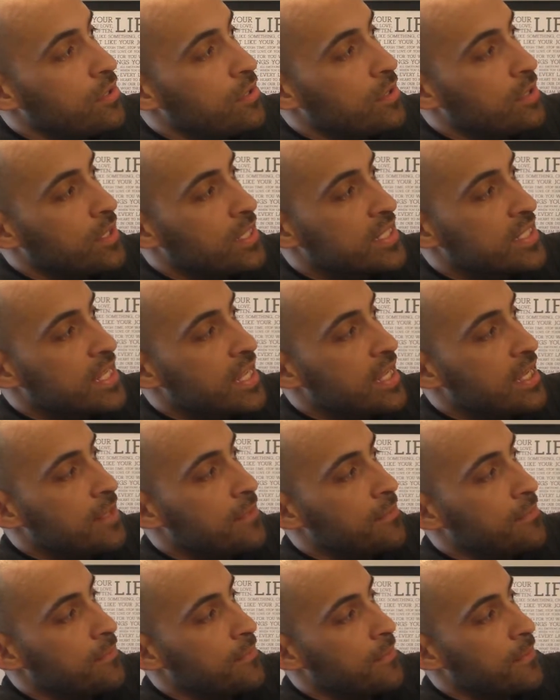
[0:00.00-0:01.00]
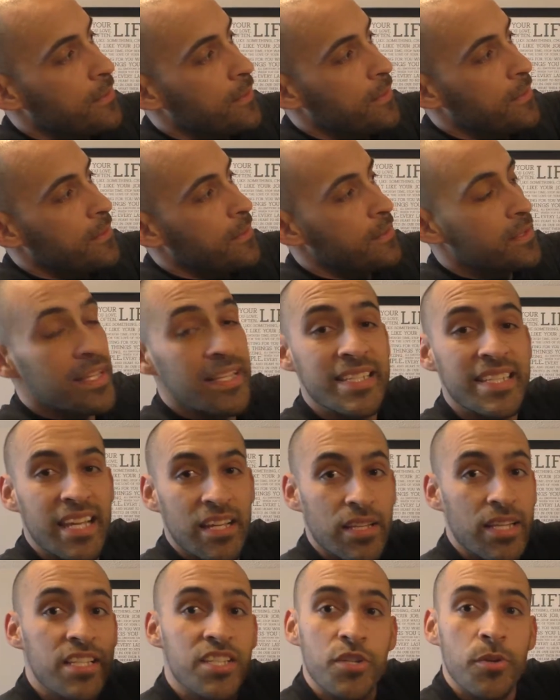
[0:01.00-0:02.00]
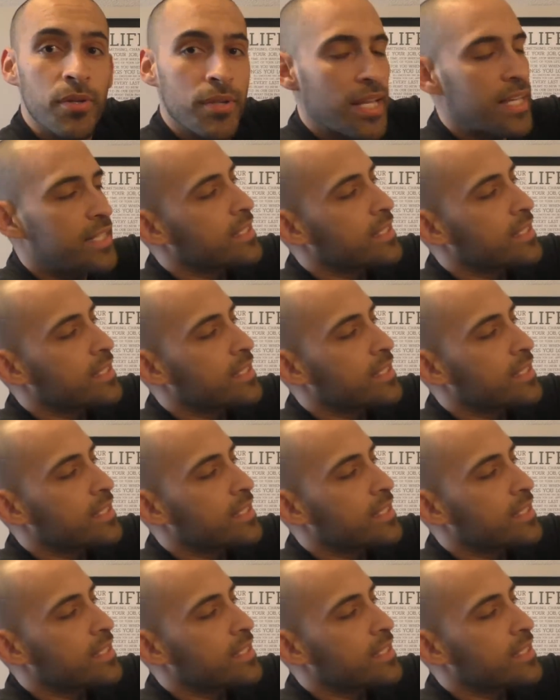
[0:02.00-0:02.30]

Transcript: let's do it like